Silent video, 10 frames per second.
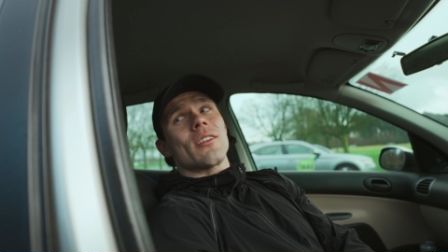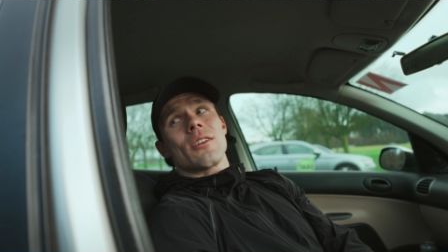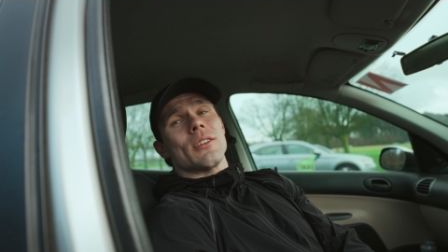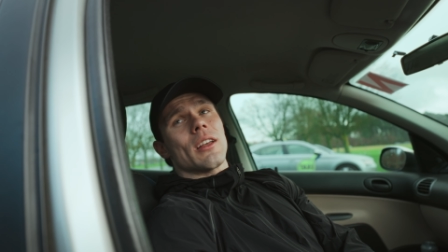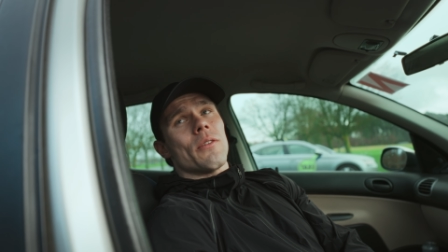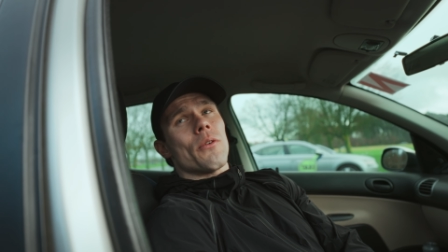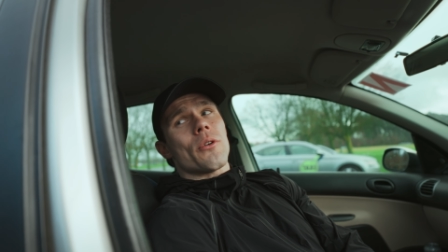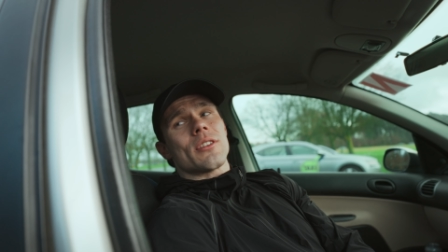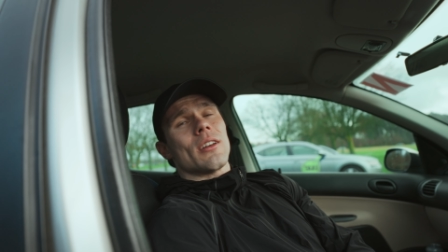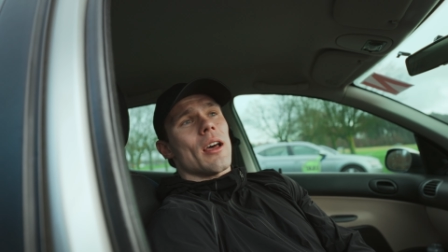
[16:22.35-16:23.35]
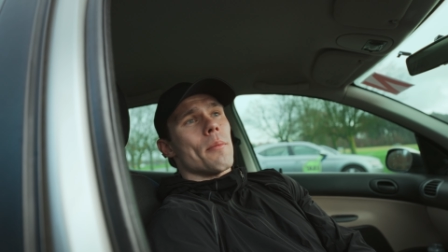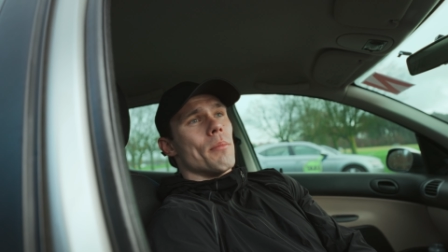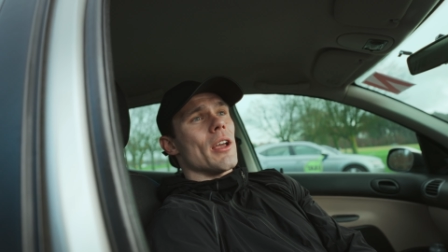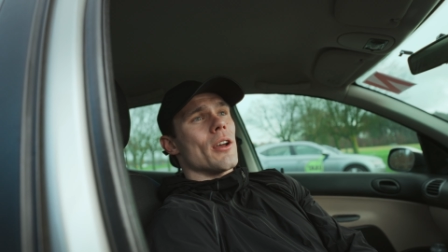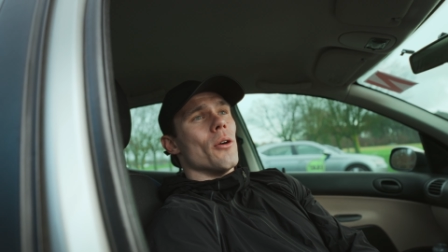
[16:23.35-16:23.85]
Because like if it wasn't a
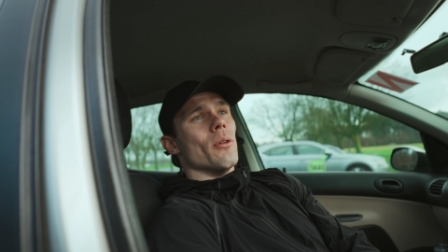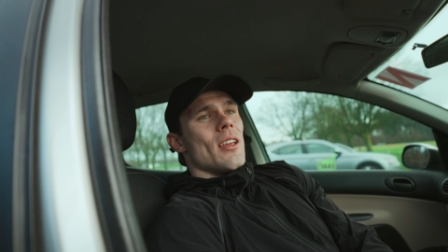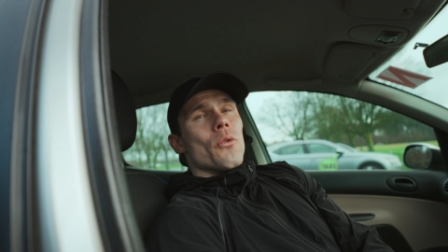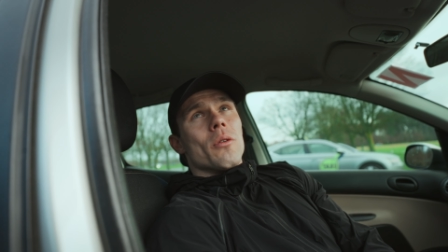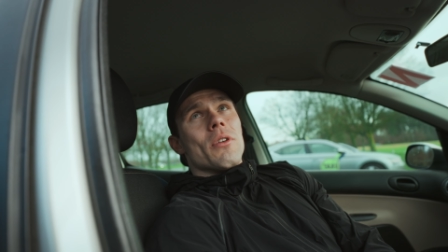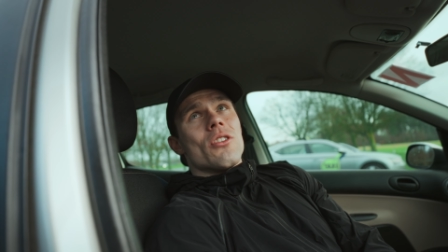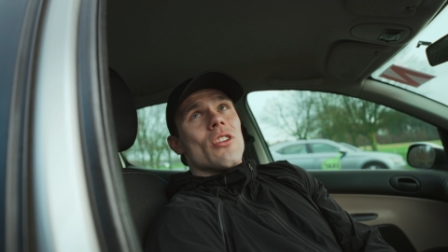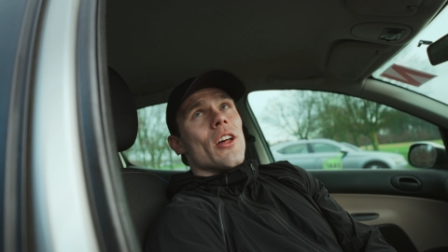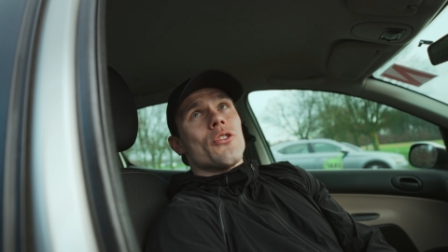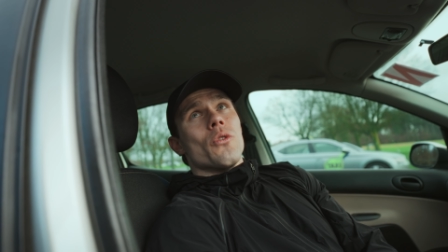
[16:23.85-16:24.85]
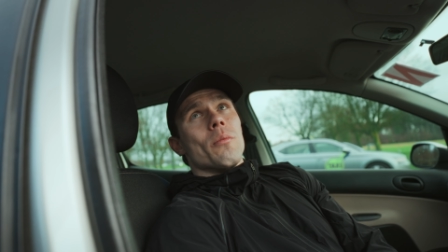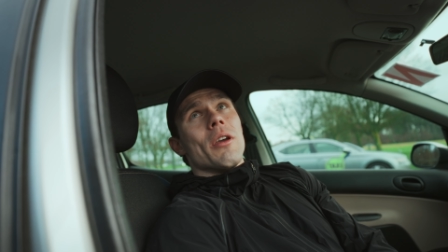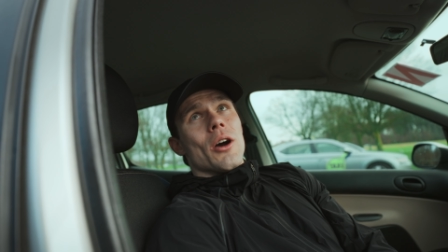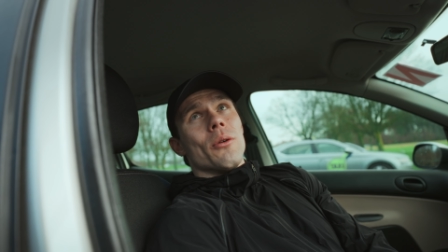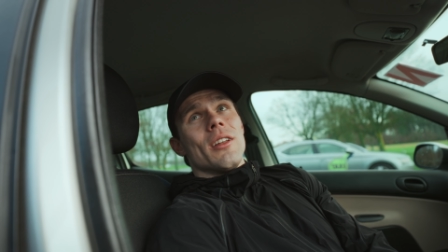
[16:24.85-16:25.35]
big goal, like, it wouldn't be a challenge, it wouldn't be a
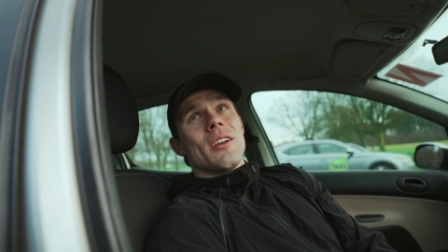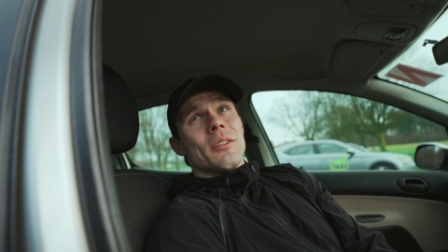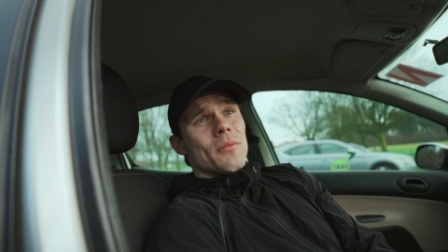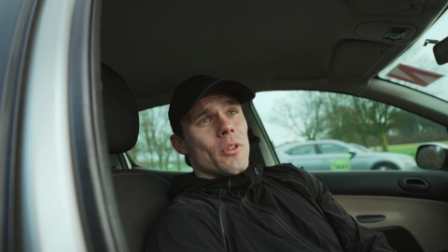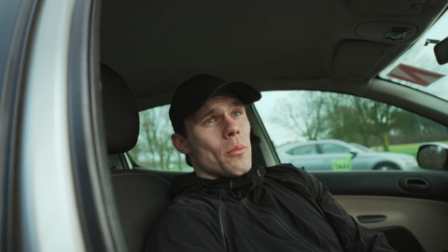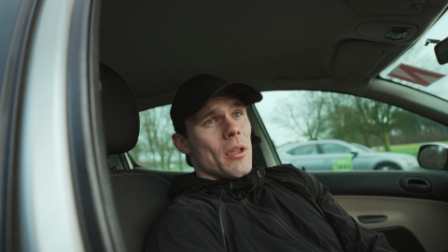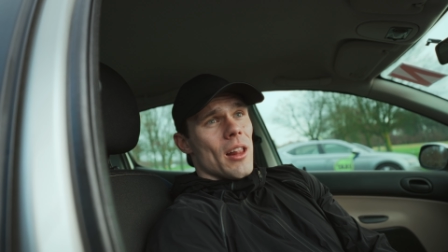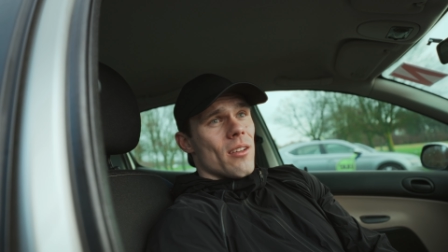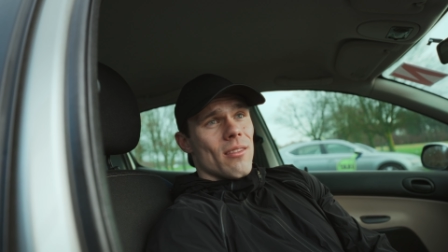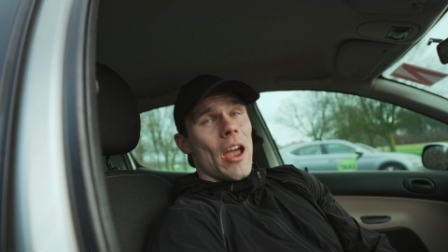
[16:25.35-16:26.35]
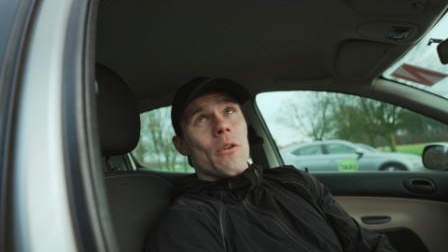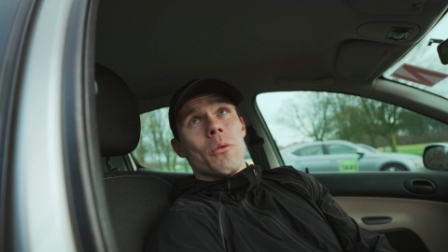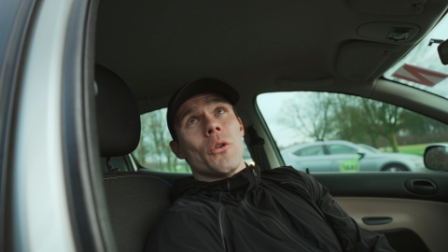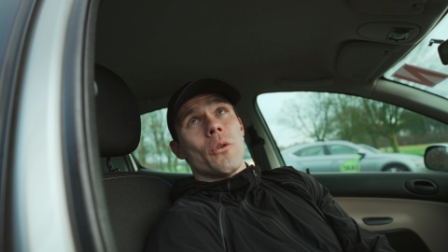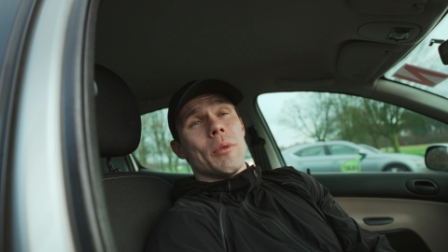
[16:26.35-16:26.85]
goal. Like it would be like
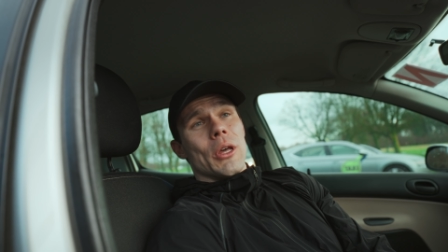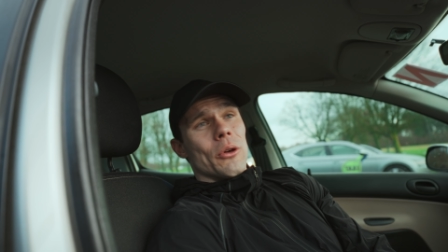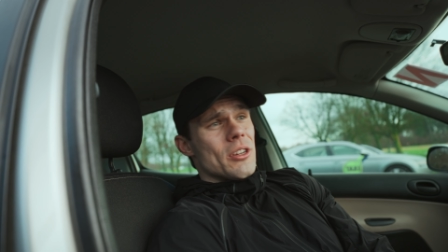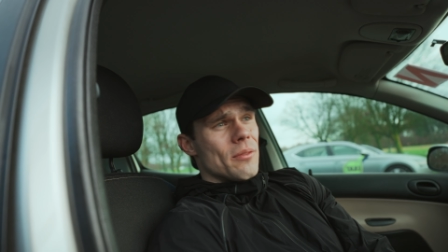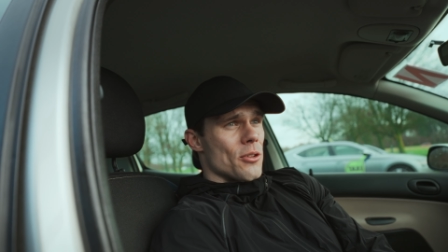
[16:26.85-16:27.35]
everyone would be doing it.